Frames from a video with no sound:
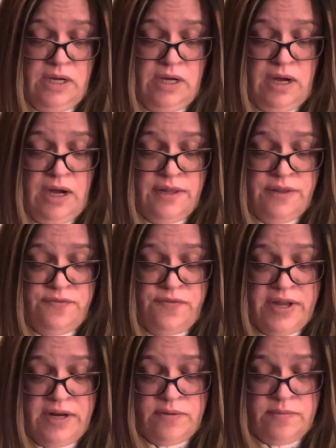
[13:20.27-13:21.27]
Uh, the
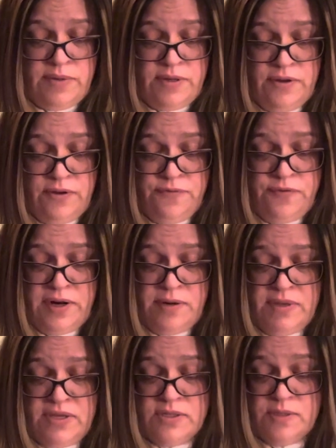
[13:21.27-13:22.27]
Vitam,
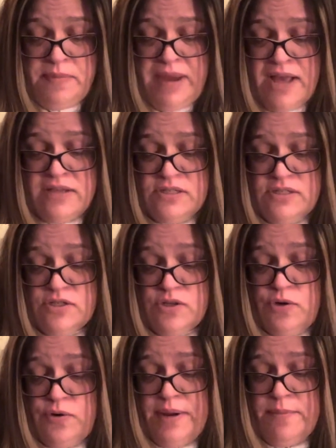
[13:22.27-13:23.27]
Vitamest Mass
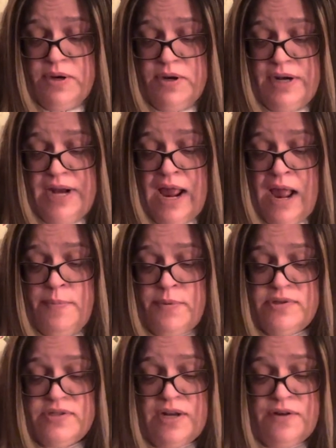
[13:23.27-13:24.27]
Cranberry and
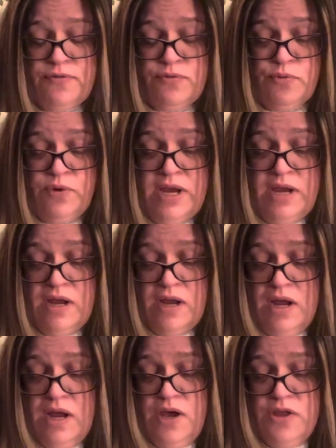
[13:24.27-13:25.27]
Apple set of three.
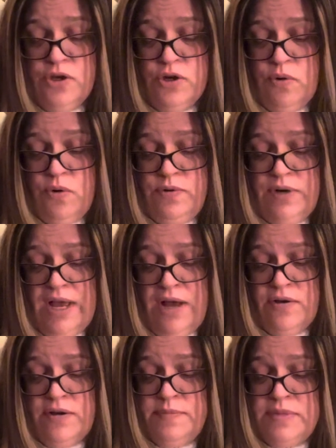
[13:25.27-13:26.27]
The Grown
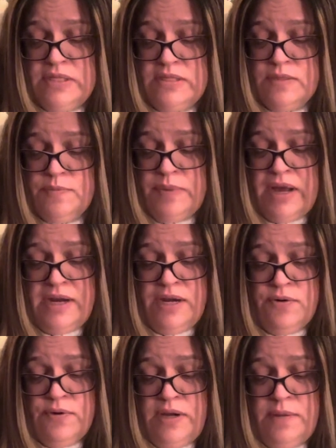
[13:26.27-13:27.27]
Alchemist Body
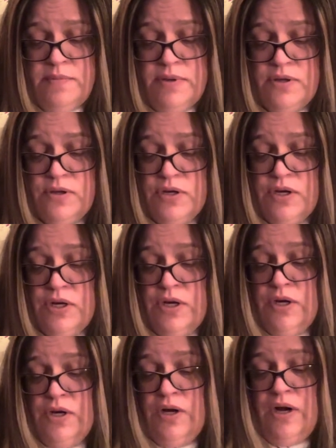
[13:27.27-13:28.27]
Cream.
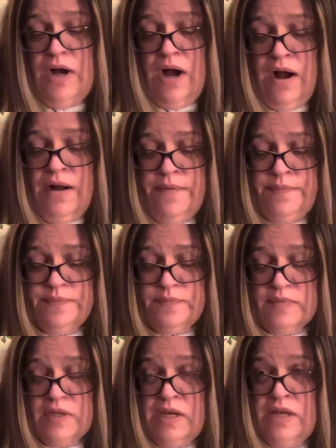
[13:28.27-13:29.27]
Um,
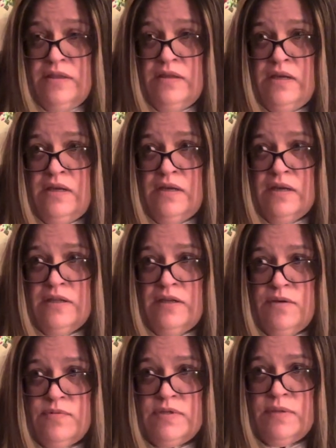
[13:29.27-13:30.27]
in the, I think
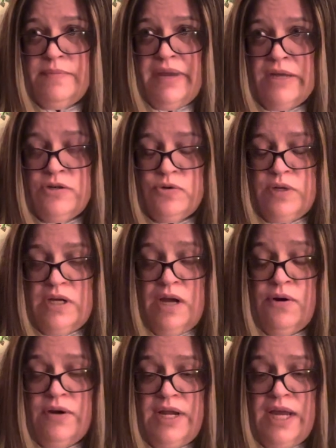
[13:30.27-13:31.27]
it was the Mandarin. I
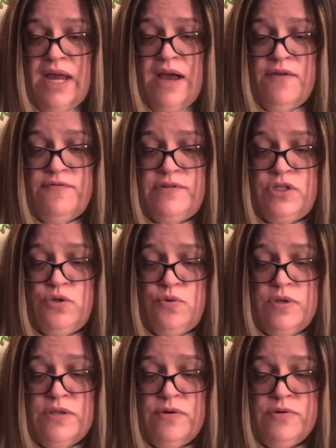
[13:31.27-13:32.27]
already have two
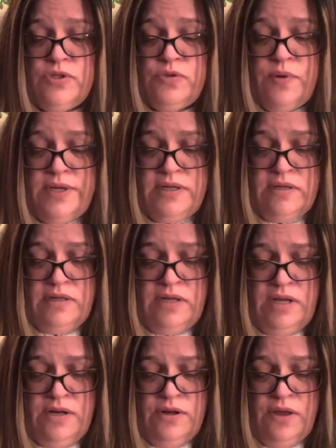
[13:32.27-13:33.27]
of those, so I didn't
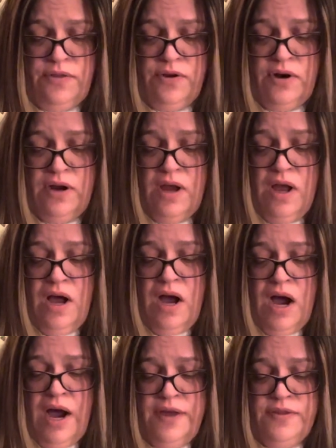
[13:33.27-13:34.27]
need another
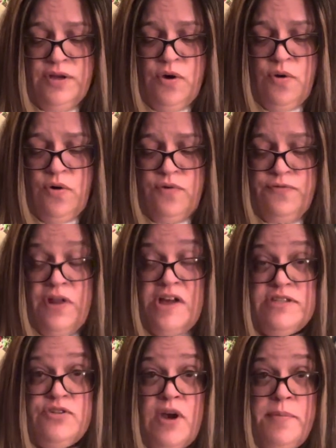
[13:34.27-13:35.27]
on the
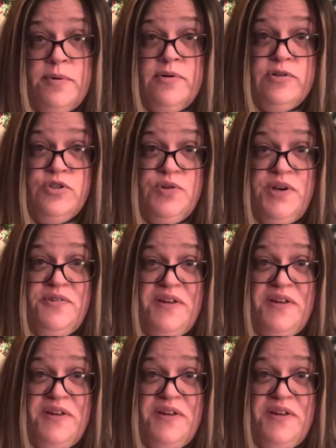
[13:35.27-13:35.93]
Cocofloss Tropical Trio,